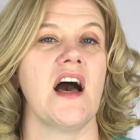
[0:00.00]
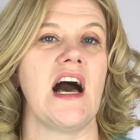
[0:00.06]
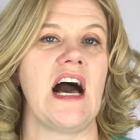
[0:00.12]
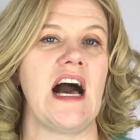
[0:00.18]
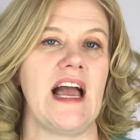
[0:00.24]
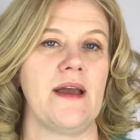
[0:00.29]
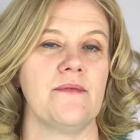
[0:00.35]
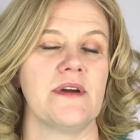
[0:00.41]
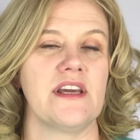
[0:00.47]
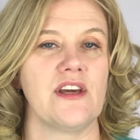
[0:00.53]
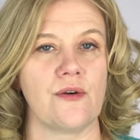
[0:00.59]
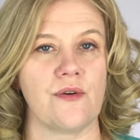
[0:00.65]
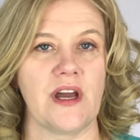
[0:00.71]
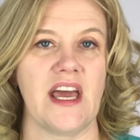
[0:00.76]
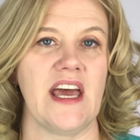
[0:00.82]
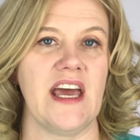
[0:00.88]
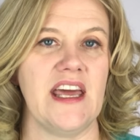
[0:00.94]
I would go
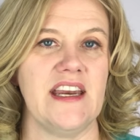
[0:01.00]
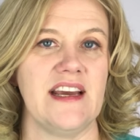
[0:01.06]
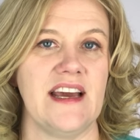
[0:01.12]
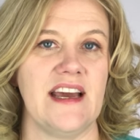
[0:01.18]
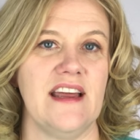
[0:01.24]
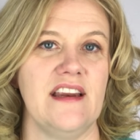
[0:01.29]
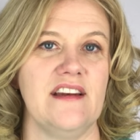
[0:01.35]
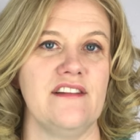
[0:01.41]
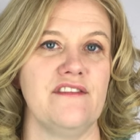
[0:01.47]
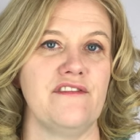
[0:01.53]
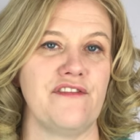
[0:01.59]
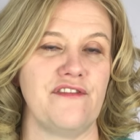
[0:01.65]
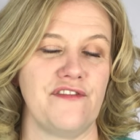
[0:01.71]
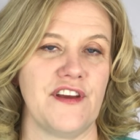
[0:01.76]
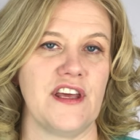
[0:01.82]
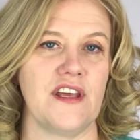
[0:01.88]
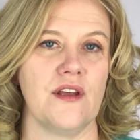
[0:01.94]
ahead and
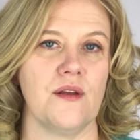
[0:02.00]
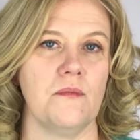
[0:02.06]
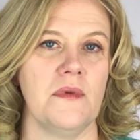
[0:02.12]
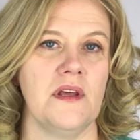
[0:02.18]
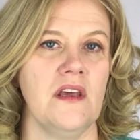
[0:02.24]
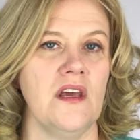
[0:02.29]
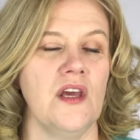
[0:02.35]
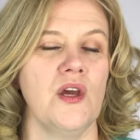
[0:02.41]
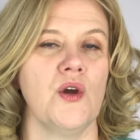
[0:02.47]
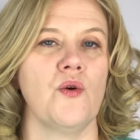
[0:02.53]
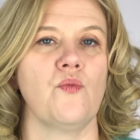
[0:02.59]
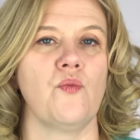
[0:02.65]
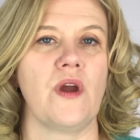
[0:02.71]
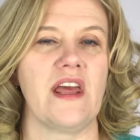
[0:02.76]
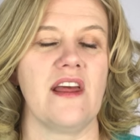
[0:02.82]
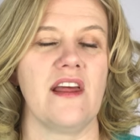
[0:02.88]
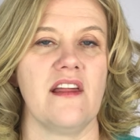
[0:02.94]
film
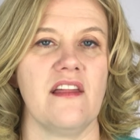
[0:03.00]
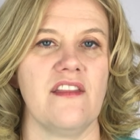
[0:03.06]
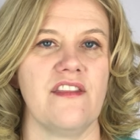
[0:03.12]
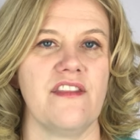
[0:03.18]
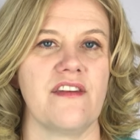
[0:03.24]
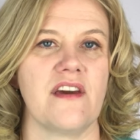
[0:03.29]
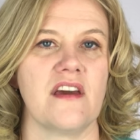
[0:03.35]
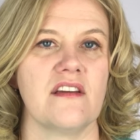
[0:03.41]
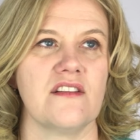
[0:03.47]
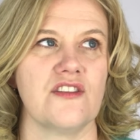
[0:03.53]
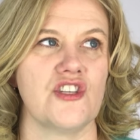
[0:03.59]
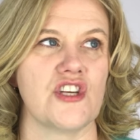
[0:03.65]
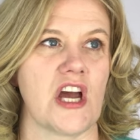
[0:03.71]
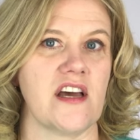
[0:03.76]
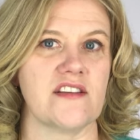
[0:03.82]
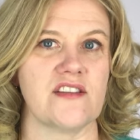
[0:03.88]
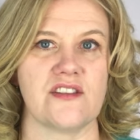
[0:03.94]
with
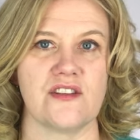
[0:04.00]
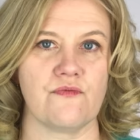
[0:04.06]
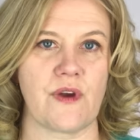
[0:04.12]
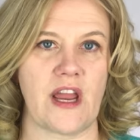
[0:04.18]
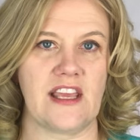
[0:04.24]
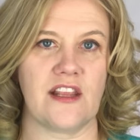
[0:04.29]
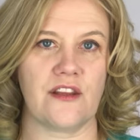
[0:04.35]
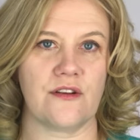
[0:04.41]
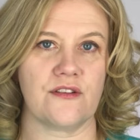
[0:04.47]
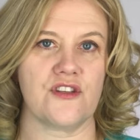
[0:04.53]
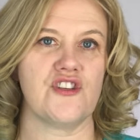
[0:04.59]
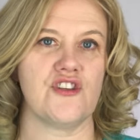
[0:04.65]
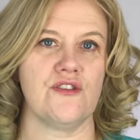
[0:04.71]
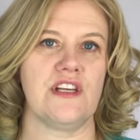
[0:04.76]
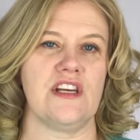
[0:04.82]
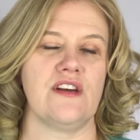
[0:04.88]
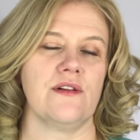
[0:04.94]
just regular
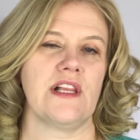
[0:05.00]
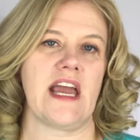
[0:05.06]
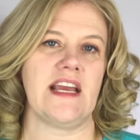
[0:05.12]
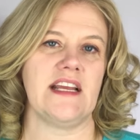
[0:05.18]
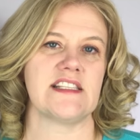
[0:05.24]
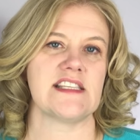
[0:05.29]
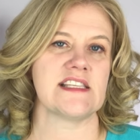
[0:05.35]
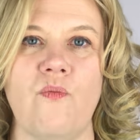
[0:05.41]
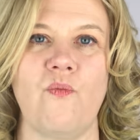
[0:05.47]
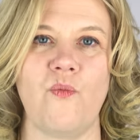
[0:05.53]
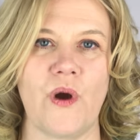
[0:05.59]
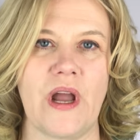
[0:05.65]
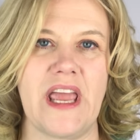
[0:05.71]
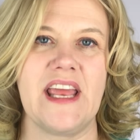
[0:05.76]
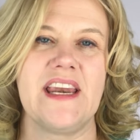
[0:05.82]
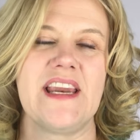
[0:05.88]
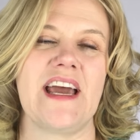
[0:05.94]
studio lights.
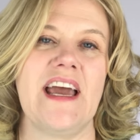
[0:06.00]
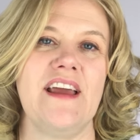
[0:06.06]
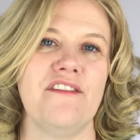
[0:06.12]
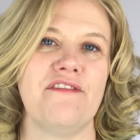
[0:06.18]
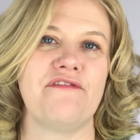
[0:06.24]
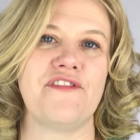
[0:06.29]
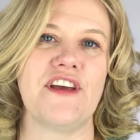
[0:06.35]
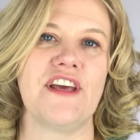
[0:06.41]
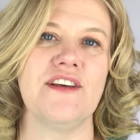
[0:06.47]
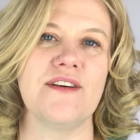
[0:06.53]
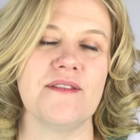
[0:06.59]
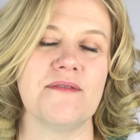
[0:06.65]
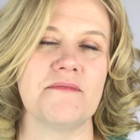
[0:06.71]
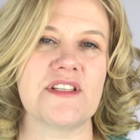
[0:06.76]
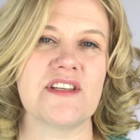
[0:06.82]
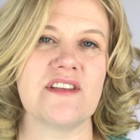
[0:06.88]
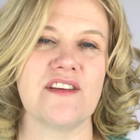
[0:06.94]
When I
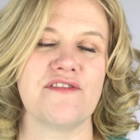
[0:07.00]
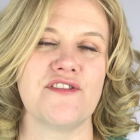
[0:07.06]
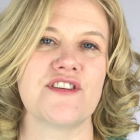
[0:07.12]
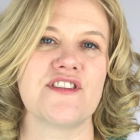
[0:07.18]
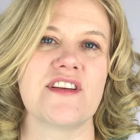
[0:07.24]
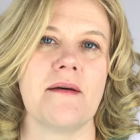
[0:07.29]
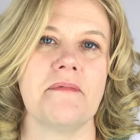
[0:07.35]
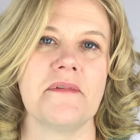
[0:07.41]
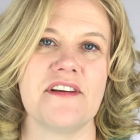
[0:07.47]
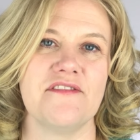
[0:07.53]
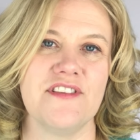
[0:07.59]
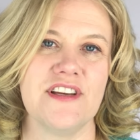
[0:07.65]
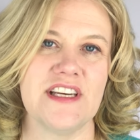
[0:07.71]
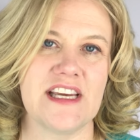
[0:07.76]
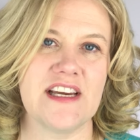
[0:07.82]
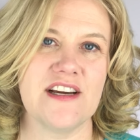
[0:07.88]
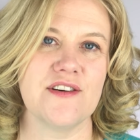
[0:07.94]
filmed the first couple of
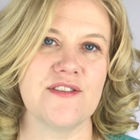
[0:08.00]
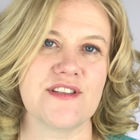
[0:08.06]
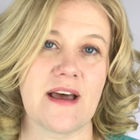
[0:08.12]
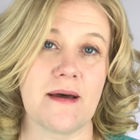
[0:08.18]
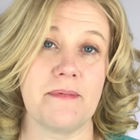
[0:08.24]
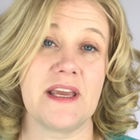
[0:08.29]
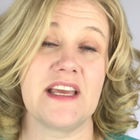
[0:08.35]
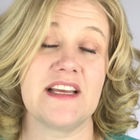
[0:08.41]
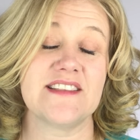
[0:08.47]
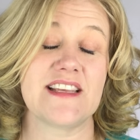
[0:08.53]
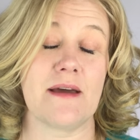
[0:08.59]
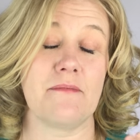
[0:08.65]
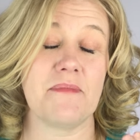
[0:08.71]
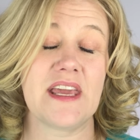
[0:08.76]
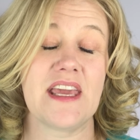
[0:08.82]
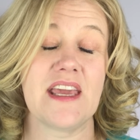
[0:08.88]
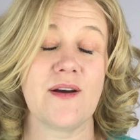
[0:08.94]
videos up against
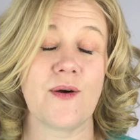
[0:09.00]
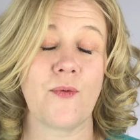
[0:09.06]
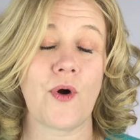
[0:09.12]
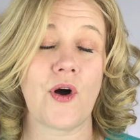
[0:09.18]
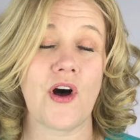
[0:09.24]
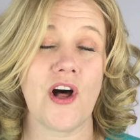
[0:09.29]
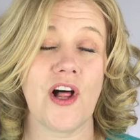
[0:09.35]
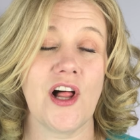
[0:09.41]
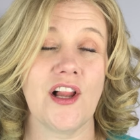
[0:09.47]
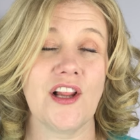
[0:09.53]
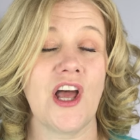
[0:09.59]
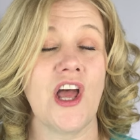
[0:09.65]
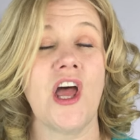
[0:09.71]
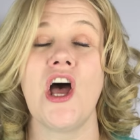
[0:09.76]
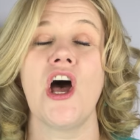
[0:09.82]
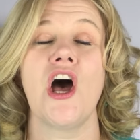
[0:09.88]
that pink wall,